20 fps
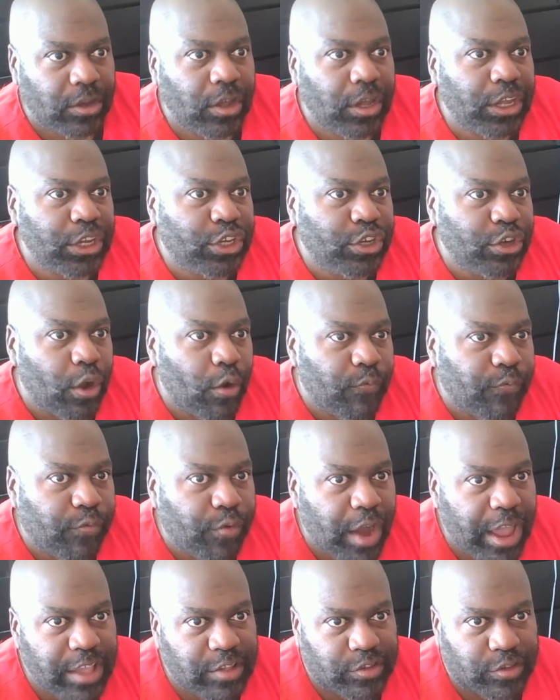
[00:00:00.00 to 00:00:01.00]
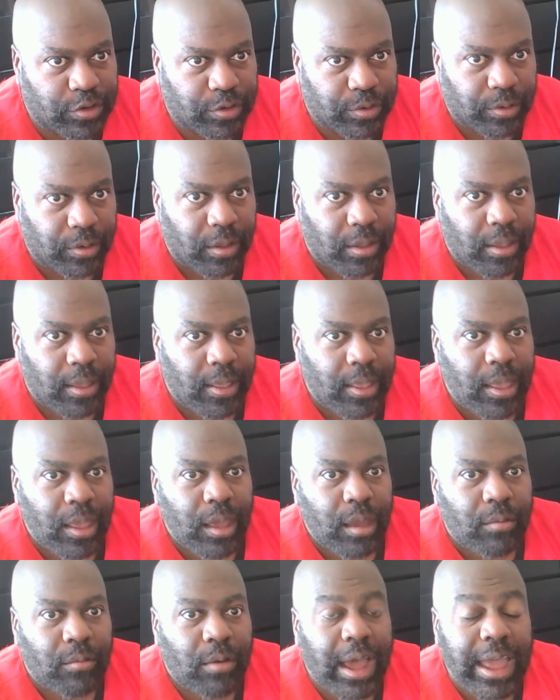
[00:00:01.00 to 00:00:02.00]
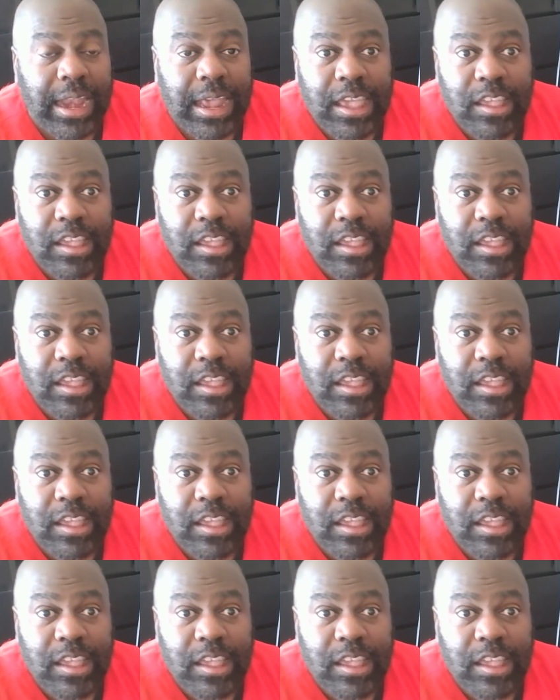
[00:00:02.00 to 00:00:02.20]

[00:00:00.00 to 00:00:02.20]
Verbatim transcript: Look at Joe Frazier, right?